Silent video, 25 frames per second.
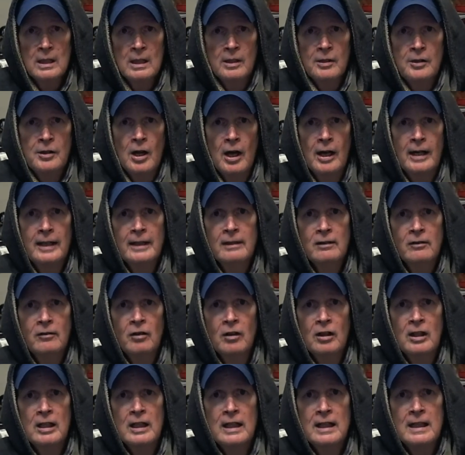
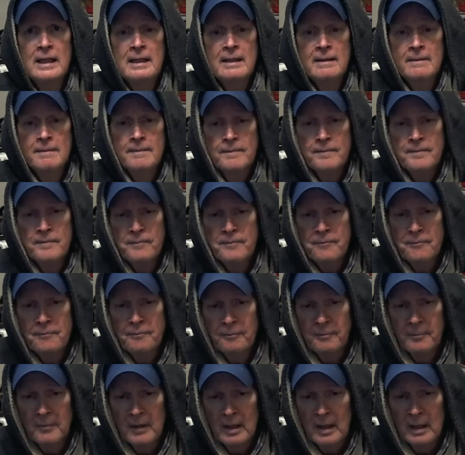
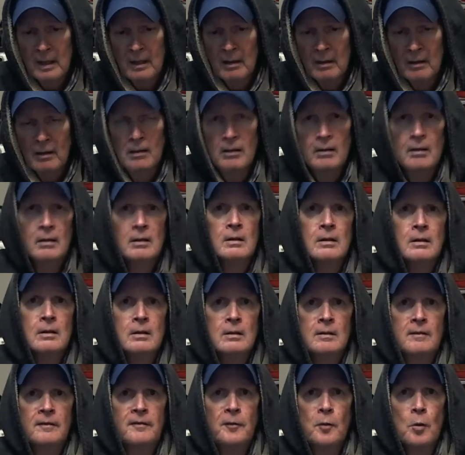
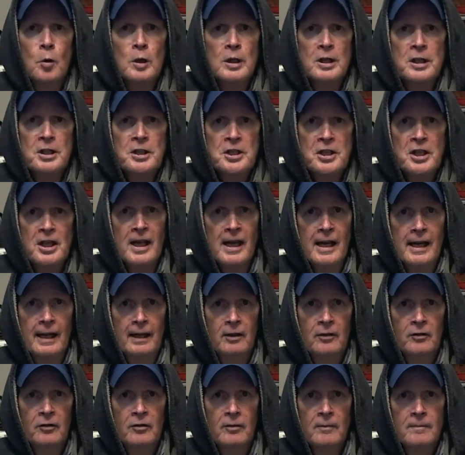
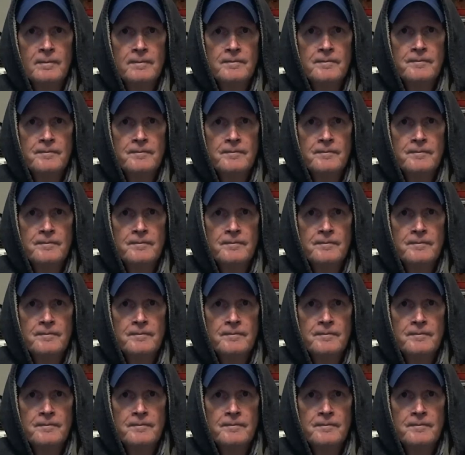1946.